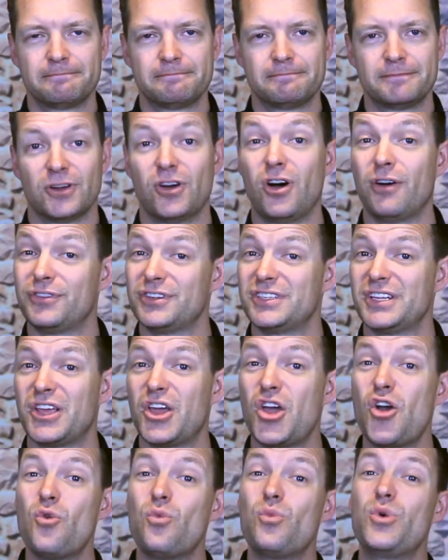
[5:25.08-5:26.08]
Now, obviously,
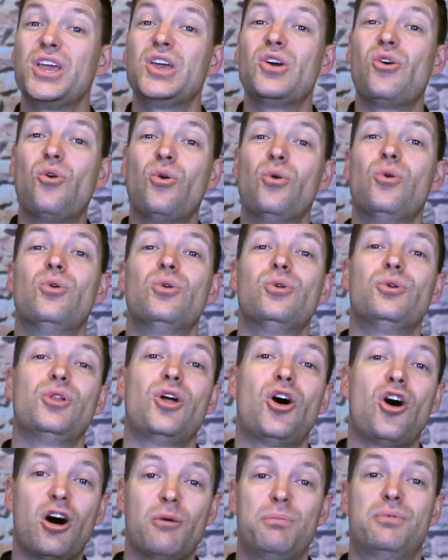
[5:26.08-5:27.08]
we all
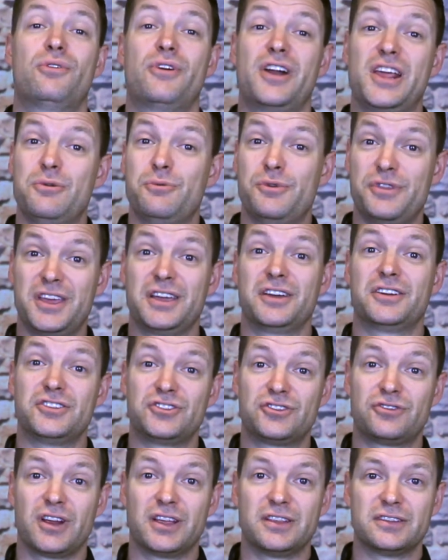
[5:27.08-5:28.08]
operate within
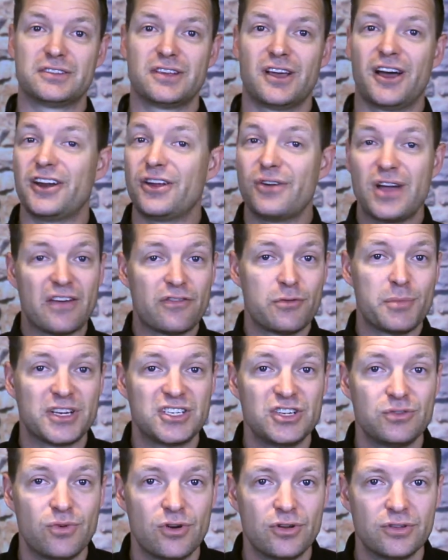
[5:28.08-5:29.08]
constraints. I don't have a
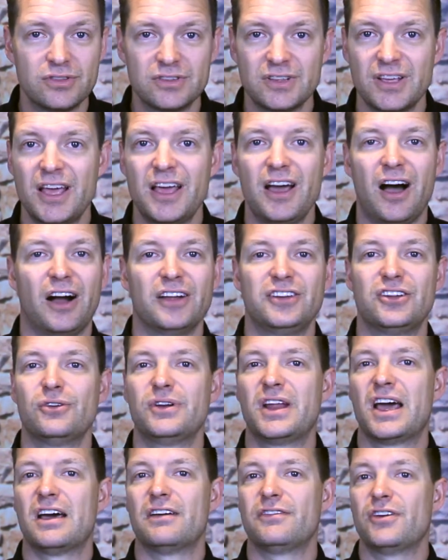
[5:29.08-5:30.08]
magic wand, I don't
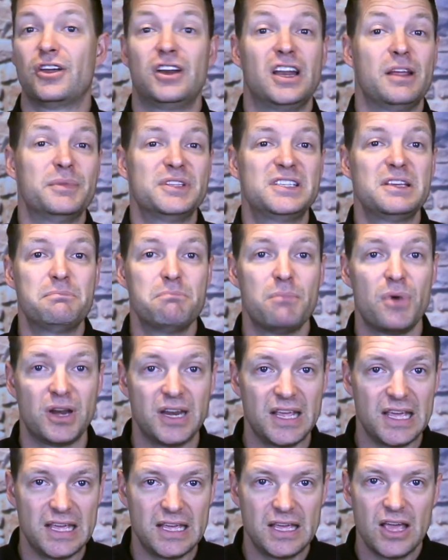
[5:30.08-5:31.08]
have unlimited
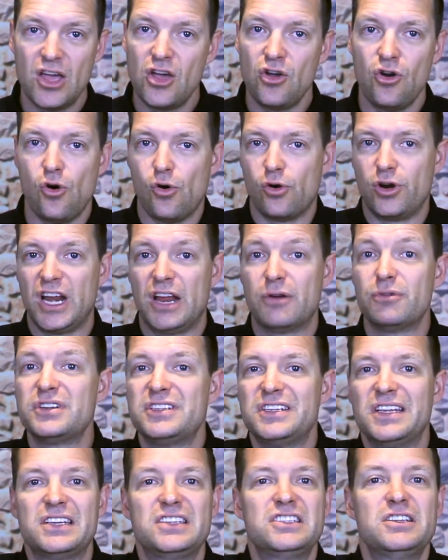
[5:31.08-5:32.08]
money or an
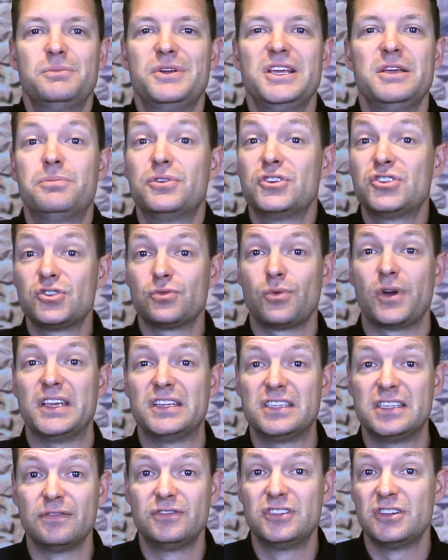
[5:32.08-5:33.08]
irresistibly
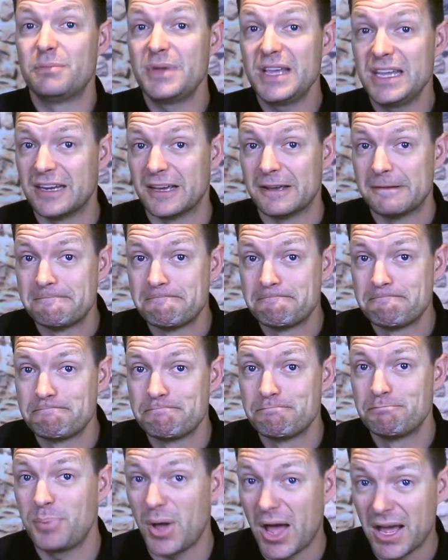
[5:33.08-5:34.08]
persuasive demeanor.
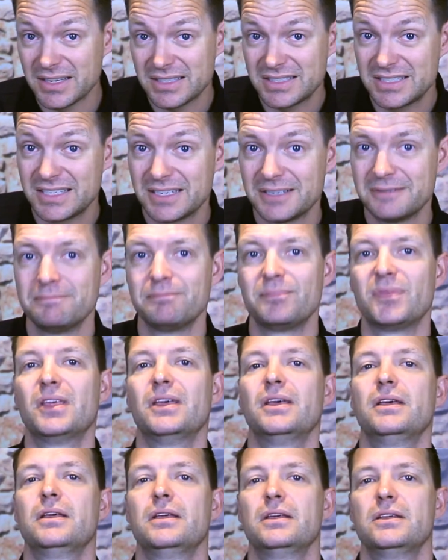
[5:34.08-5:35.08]
But
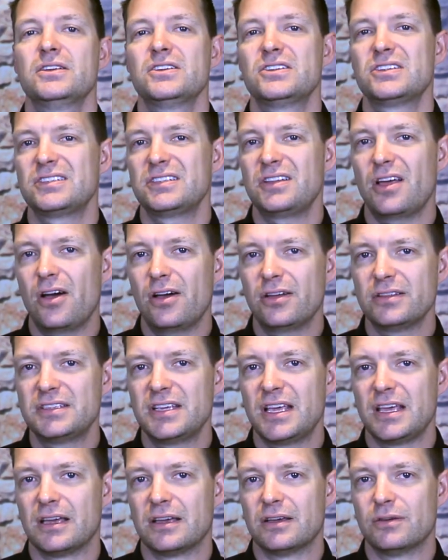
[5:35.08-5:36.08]

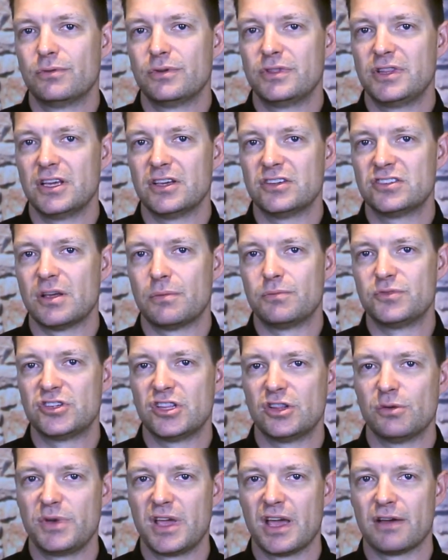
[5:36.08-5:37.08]
starting with the assumption
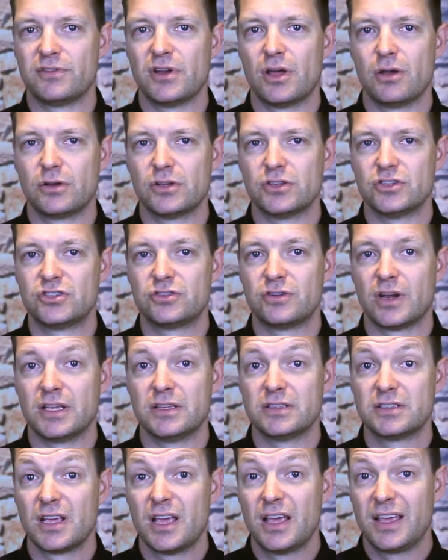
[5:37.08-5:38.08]
that we have no
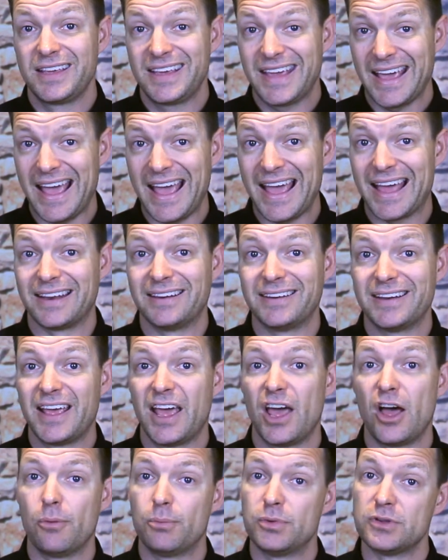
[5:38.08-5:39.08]
constraints can
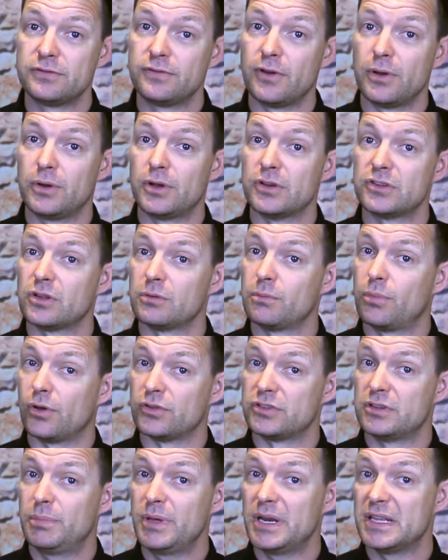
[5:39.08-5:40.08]
help us focus on
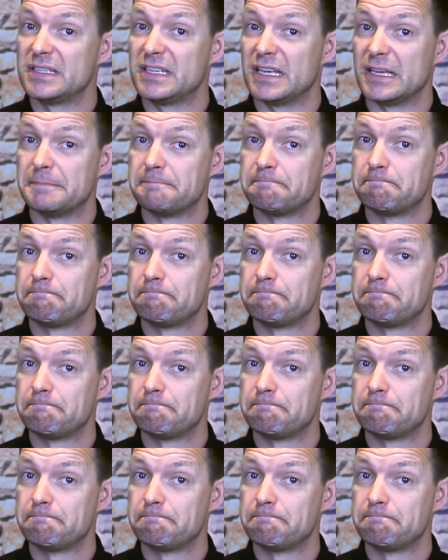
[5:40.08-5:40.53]
possibility.